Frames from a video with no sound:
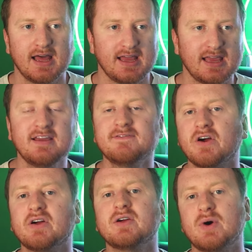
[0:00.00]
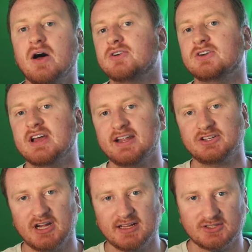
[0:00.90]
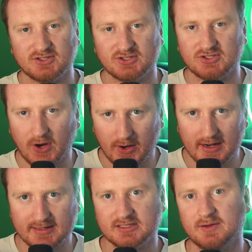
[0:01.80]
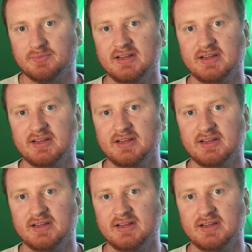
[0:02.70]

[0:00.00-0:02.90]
he very well could get a chance to start in some